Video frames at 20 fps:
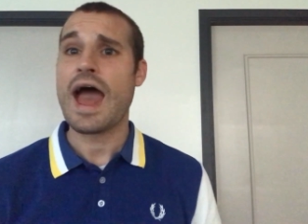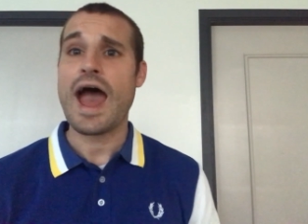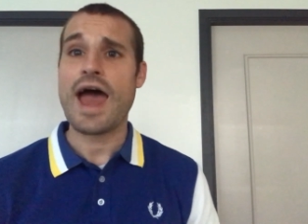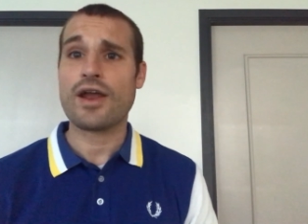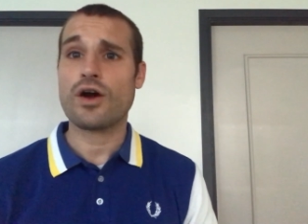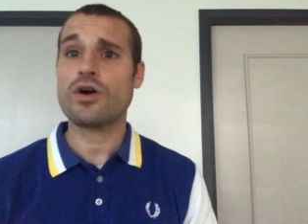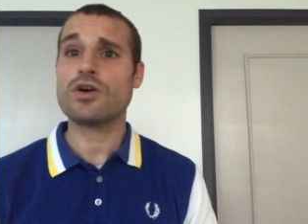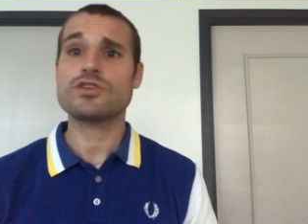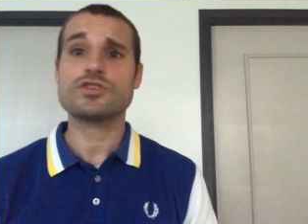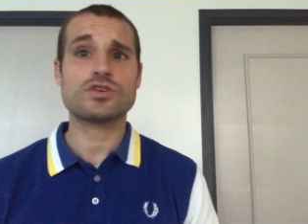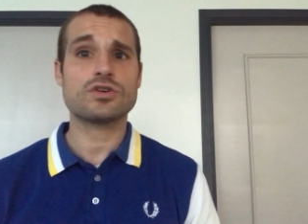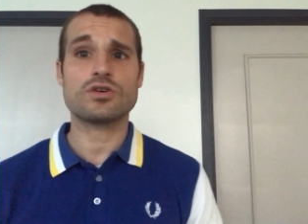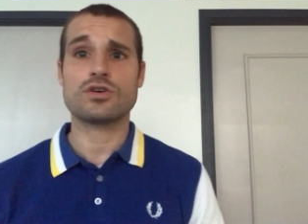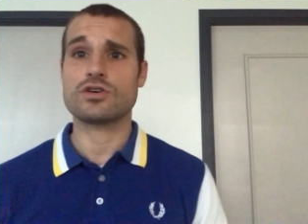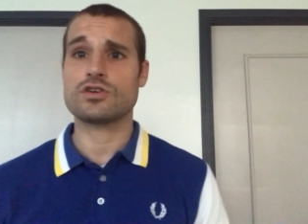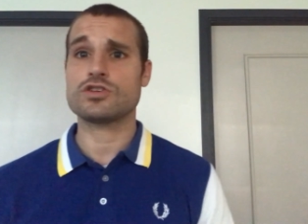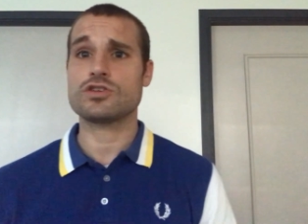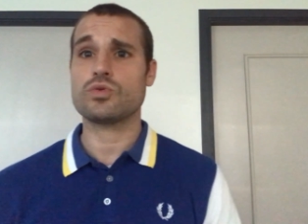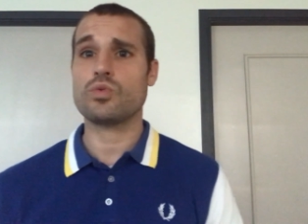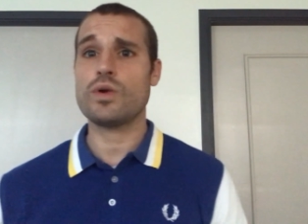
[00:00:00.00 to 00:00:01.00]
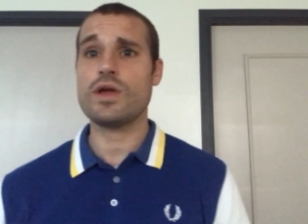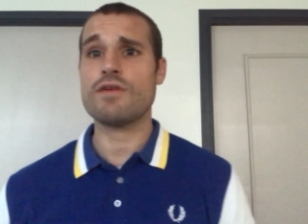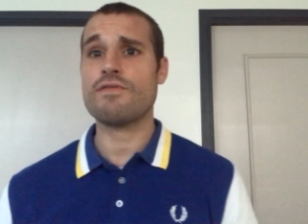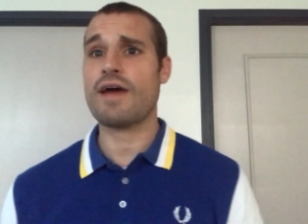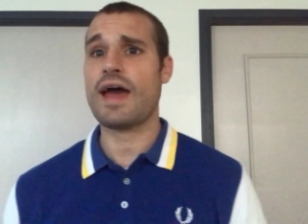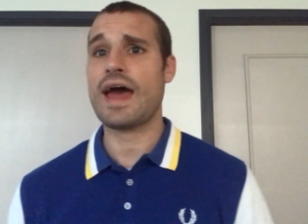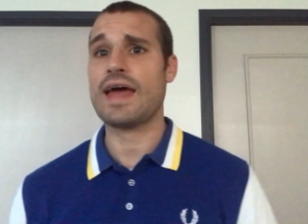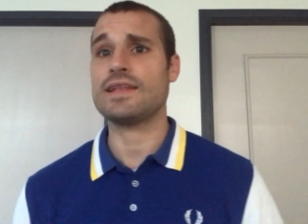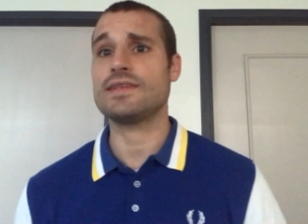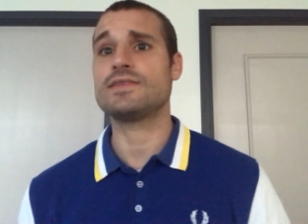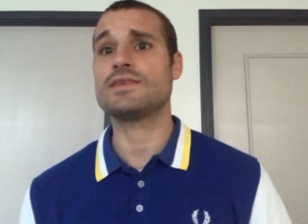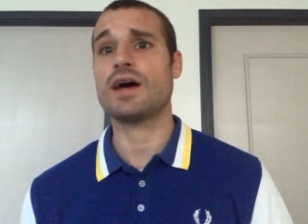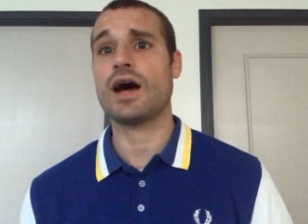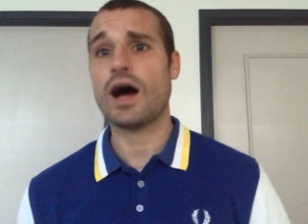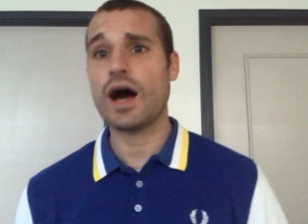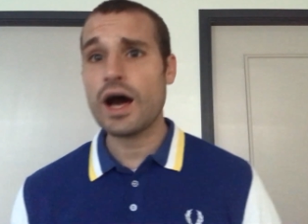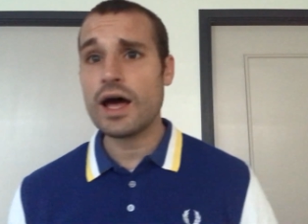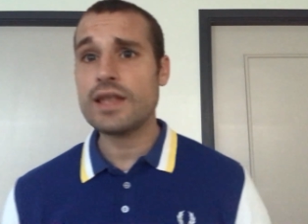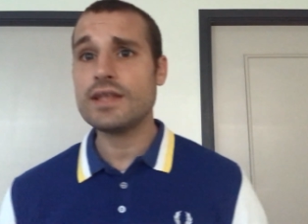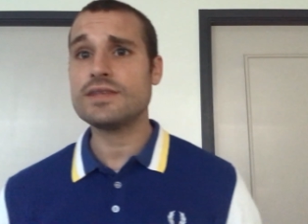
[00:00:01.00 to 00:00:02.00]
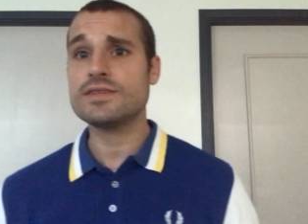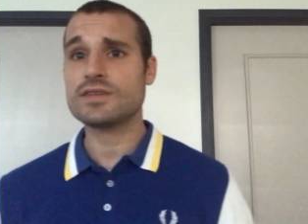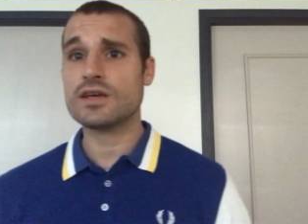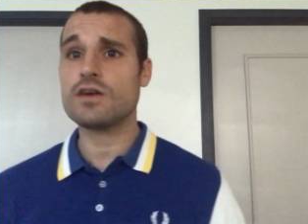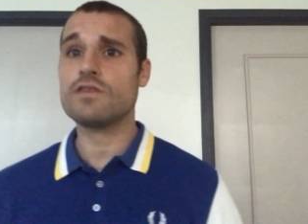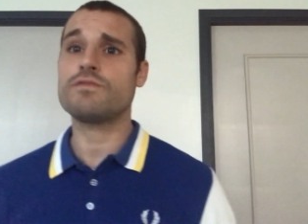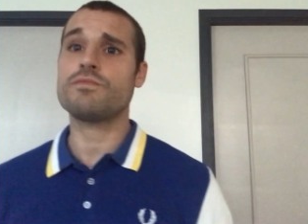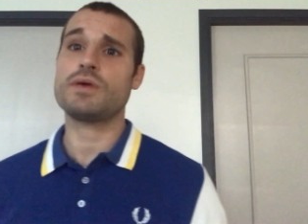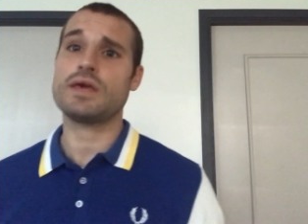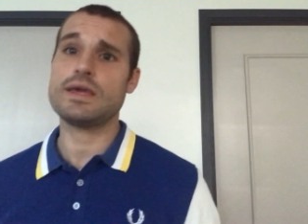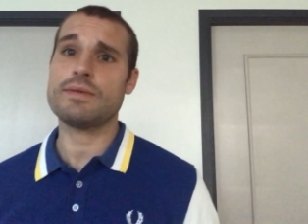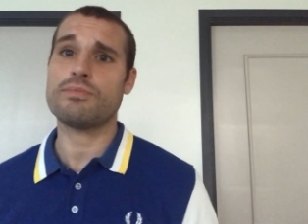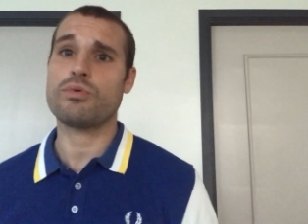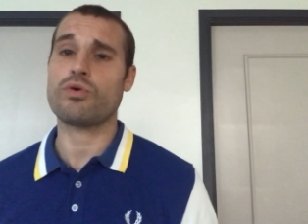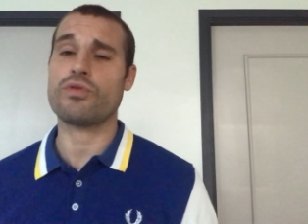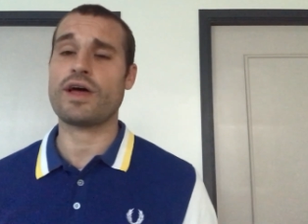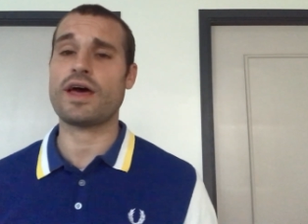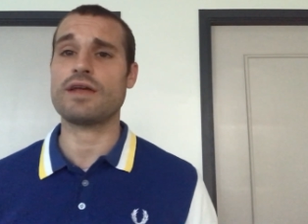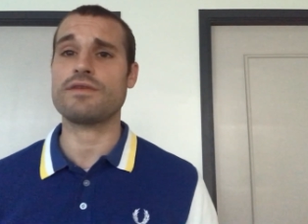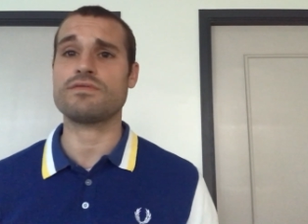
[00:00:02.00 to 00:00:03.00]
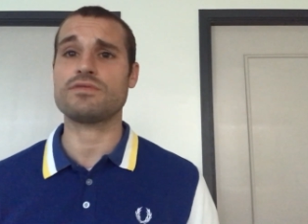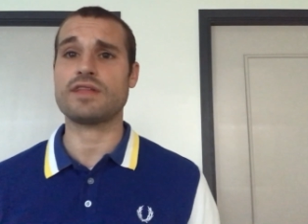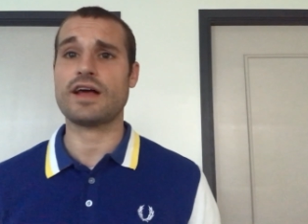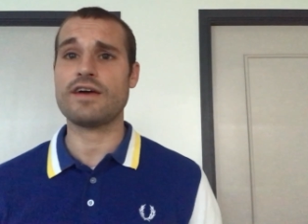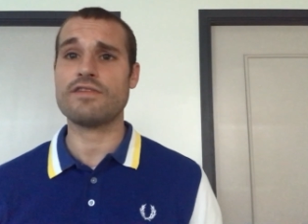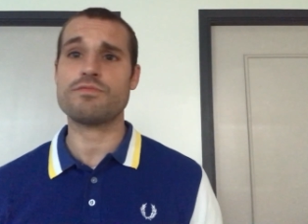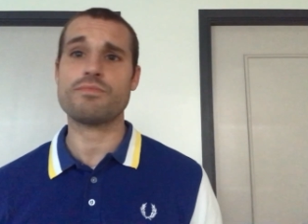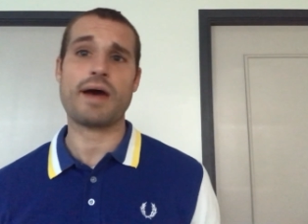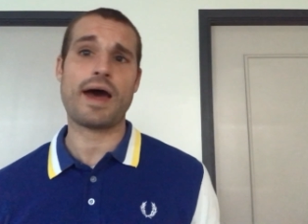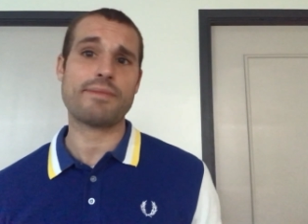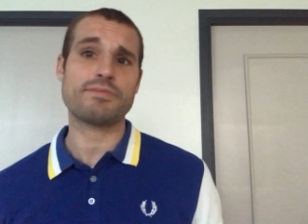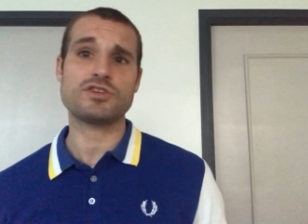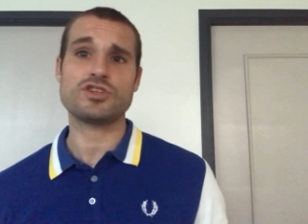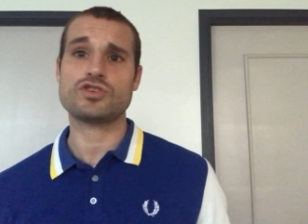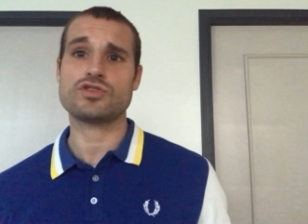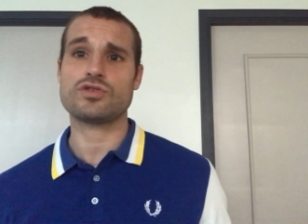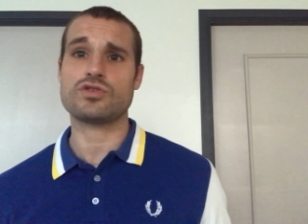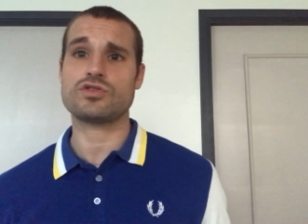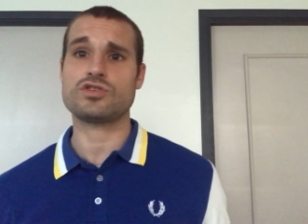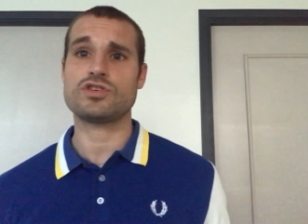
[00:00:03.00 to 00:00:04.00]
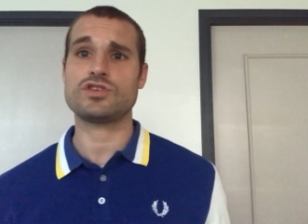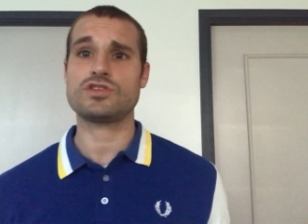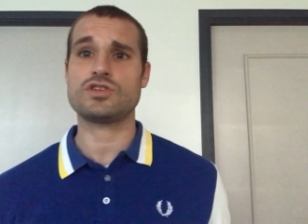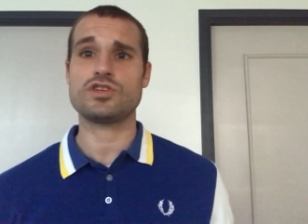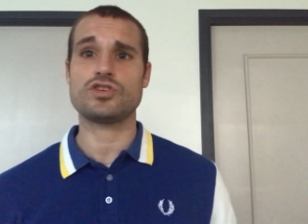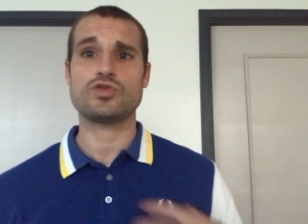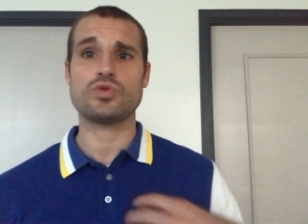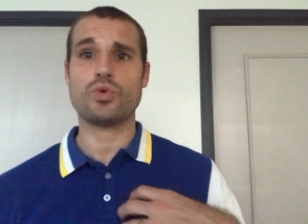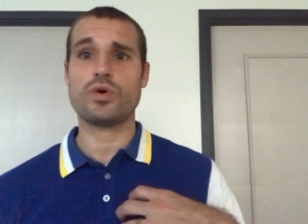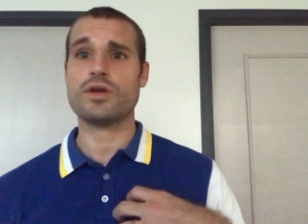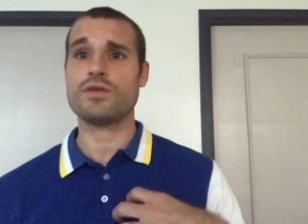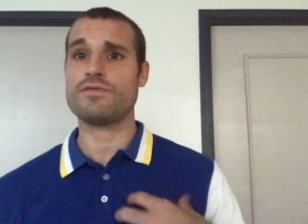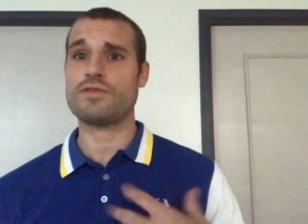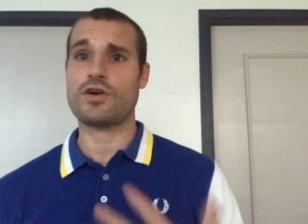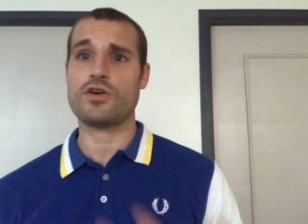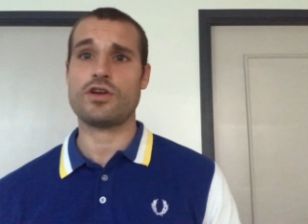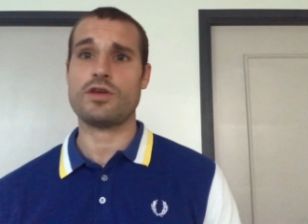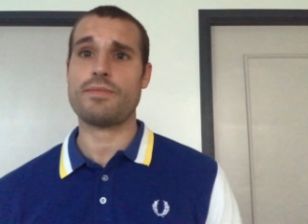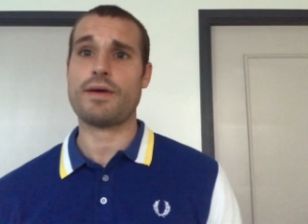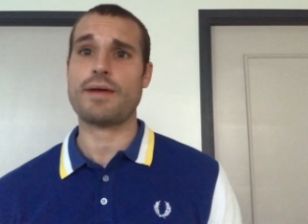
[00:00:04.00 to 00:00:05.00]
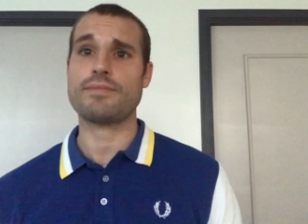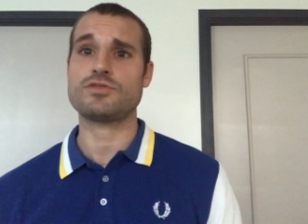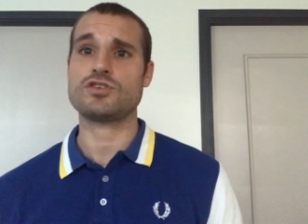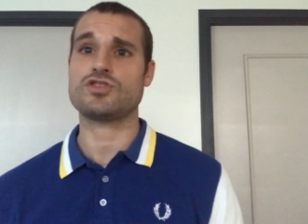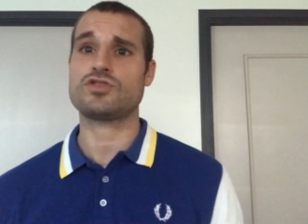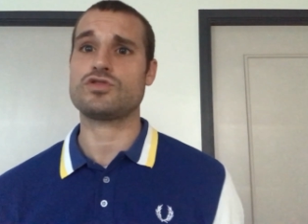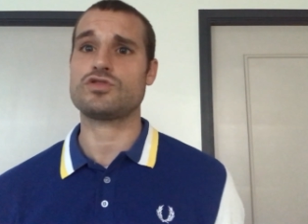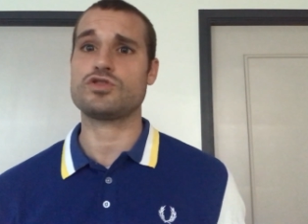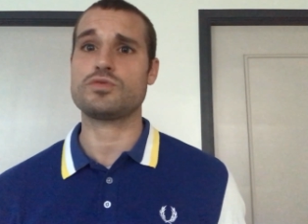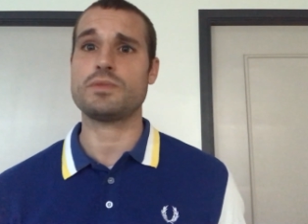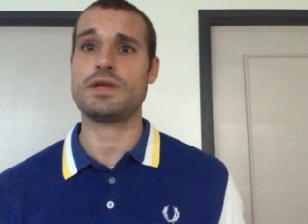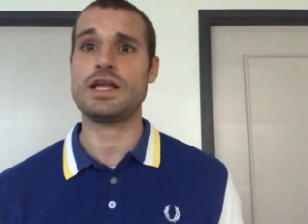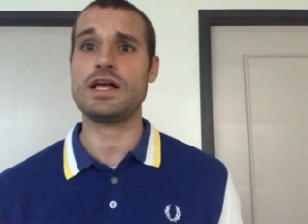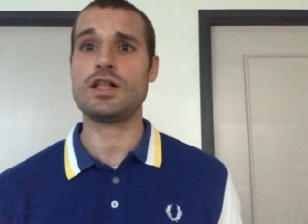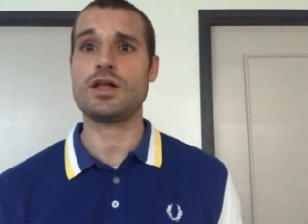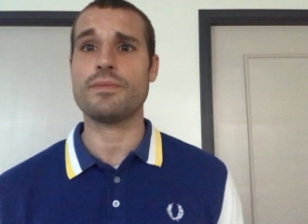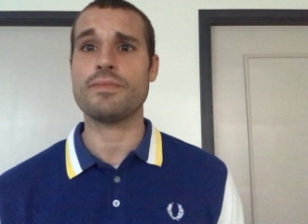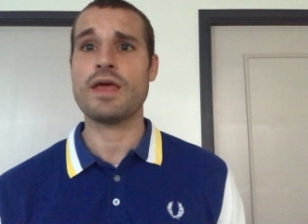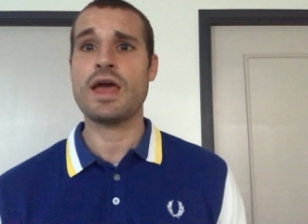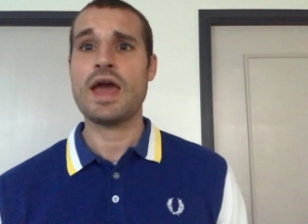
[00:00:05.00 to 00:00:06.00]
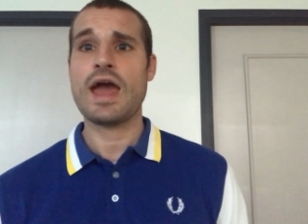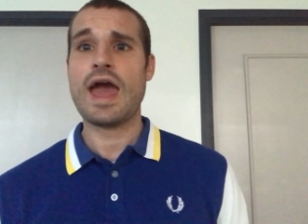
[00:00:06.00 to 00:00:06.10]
At our church, we have had tons of people that have left Baptist churches to join Verity Baptist Church Manila.